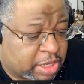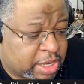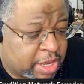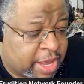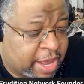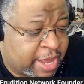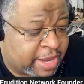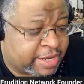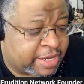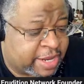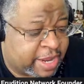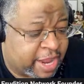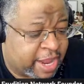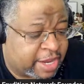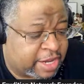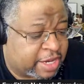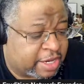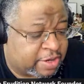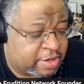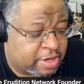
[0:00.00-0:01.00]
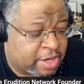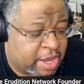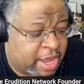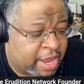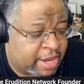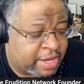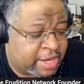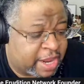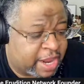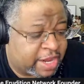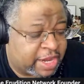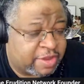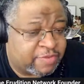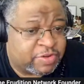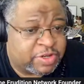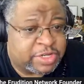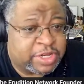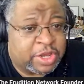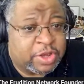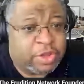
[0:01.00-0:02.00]
I can't I can't
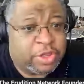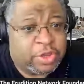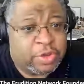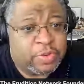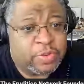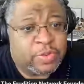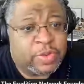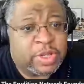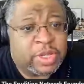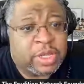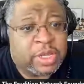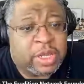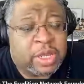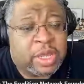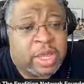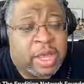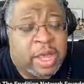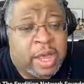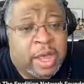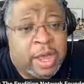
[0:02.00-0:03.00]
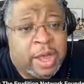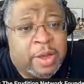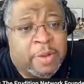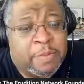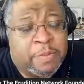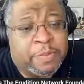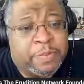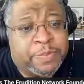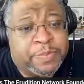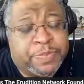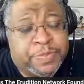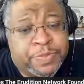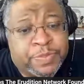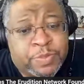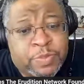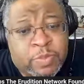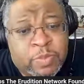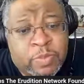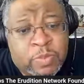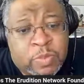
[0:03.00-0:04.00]
even tell you um,
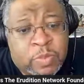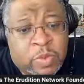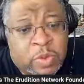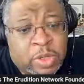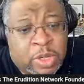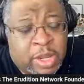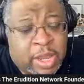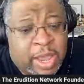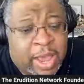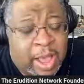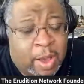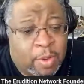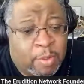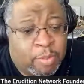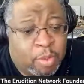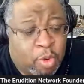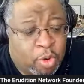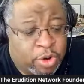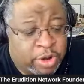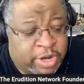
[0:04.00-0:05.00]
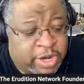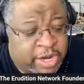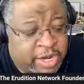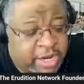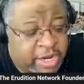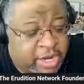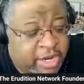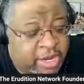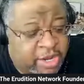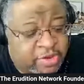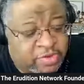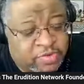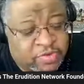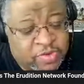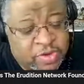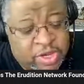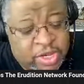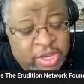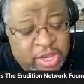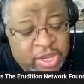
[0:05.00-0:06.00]
how important that it
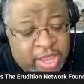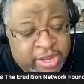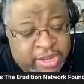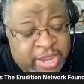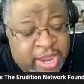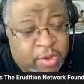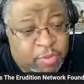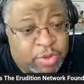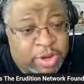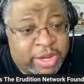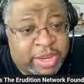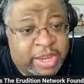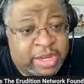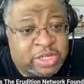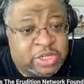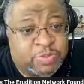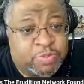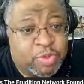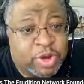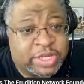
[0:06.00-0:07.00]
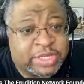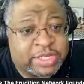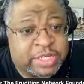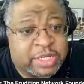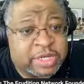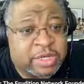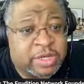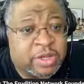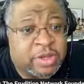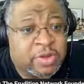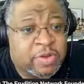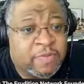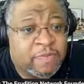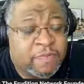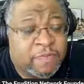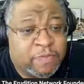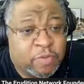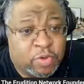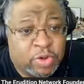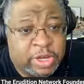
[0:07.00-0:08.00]
is. Can't really express it
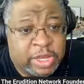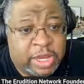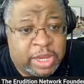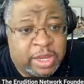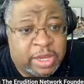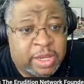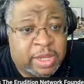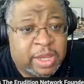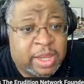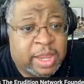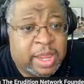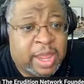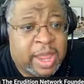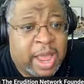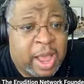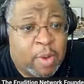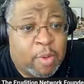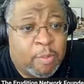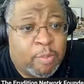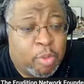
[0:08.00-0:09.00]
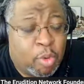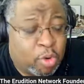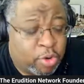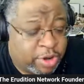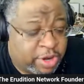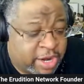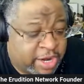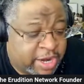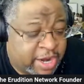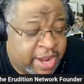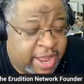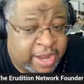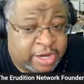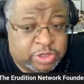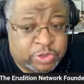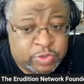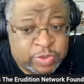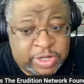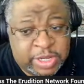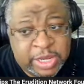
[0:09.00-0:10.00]
fully how important that it
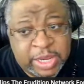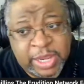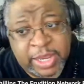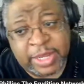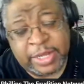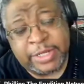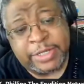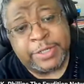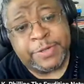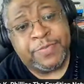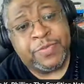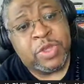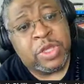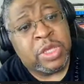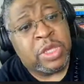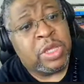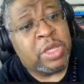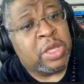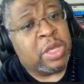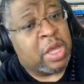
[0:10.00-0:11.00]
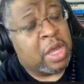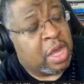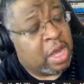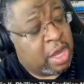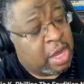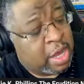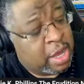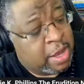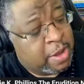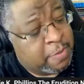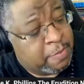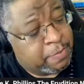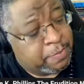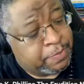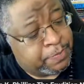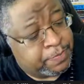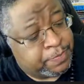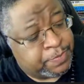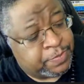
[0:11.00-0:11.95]
actually is. Um,